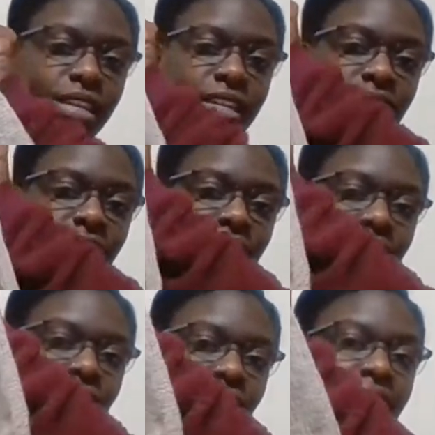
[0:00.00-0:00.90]
it turned
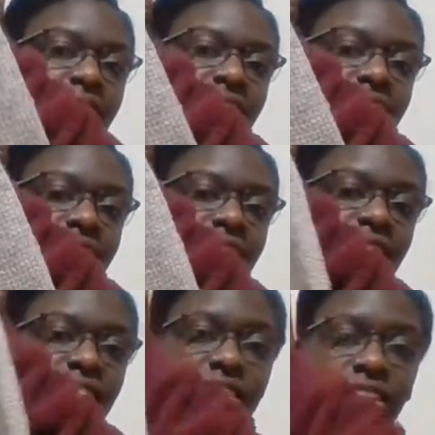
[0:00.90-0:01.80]
out great, I
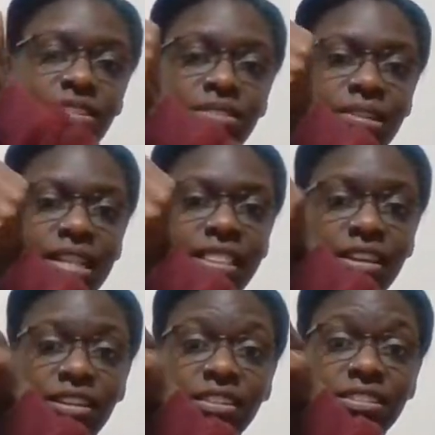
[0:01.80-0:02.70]
think. So
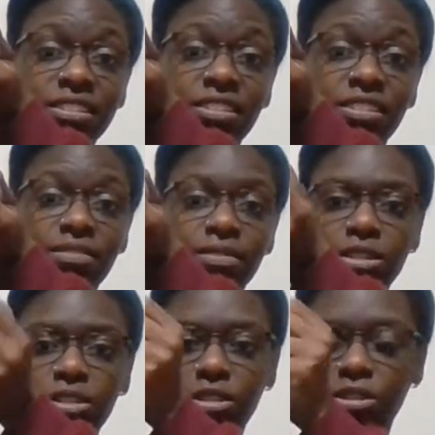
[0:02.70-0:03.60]
there is the finished